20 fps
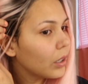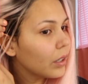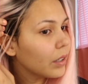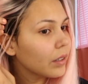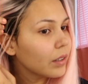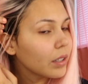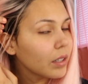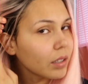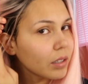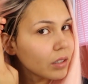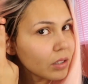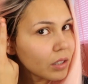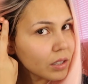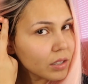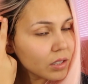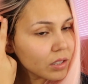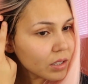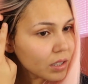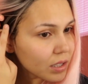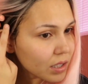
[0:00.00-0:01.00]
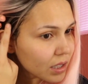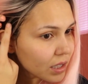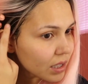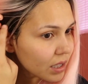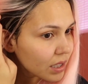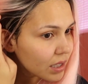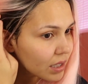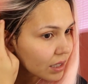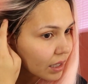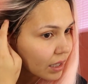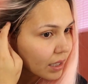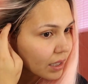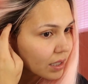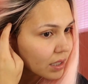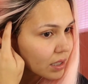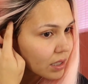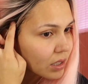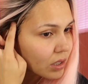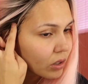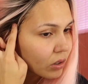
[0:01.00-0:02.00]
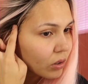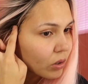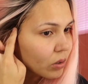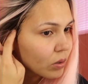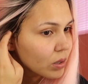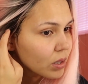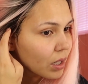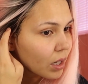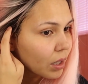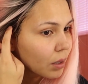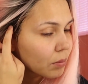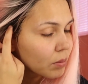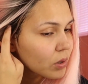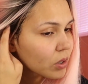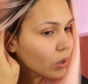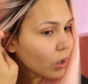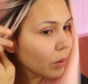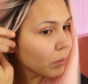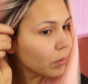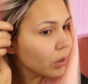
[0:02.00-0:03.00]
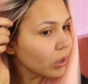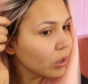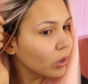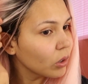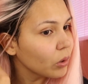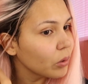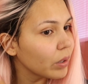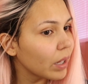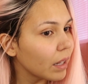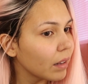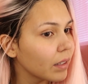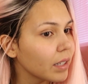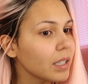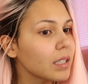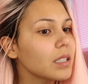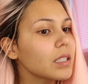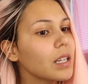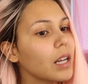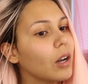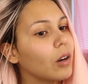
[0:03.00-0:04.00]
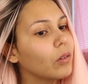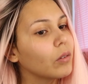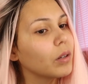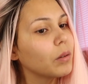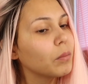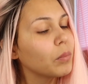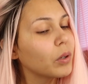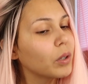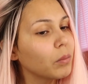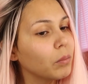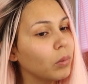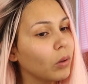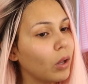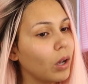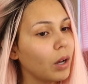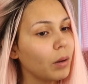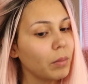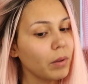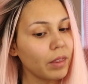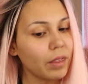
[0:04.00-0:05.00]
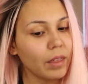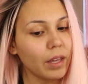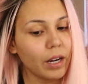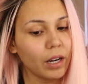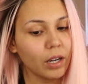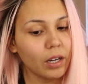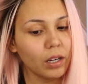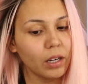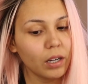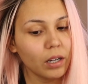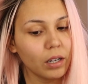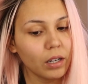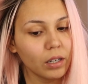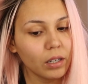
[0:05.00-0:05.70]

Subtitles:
And then as you can see, this lace still goes up, so I'm gonna glue that lace down and put a blob there,